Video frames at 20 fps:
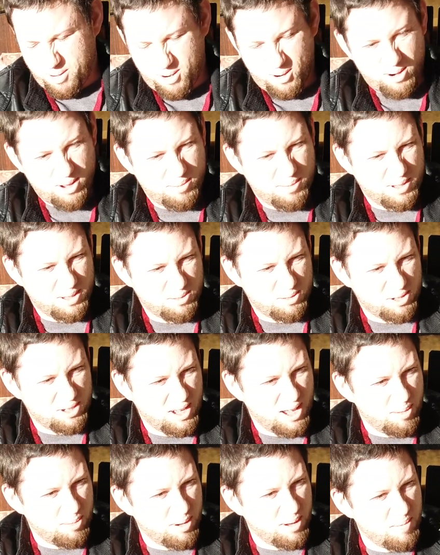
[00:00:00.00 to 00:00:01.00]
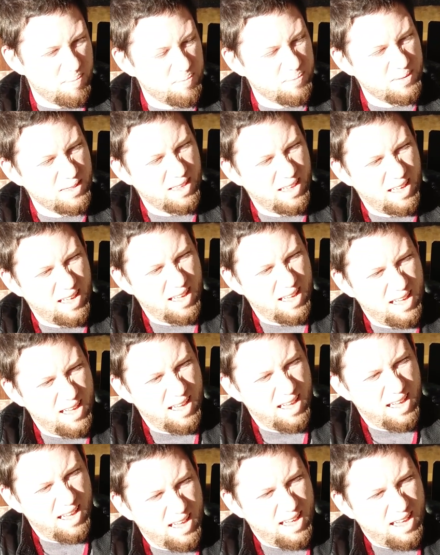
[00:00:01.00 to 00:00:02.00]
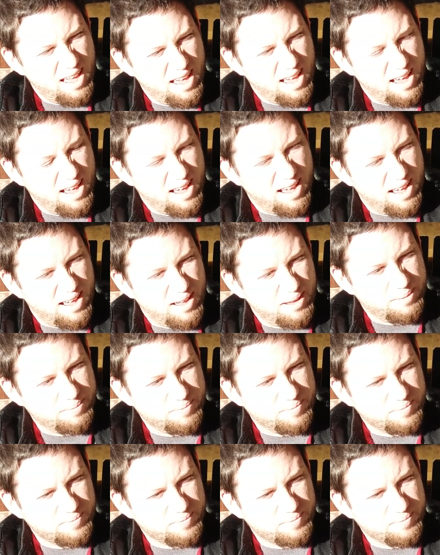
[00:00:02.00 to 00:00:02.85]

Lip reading: my arguments were sloppy. Uh,